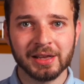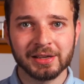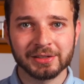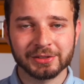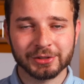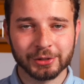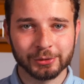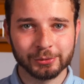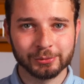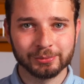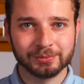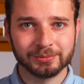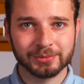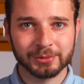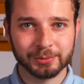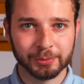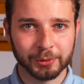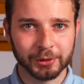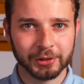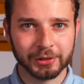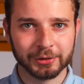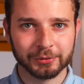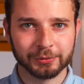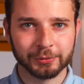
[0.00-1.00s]
so
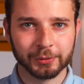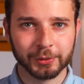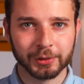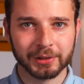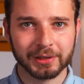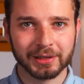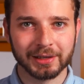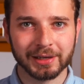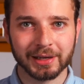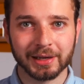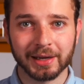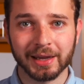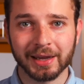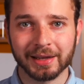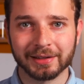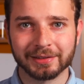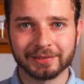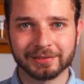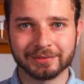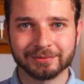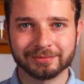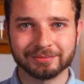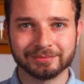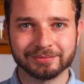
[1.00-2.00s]
spoiler warning
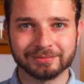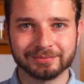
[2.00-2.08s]
ahead.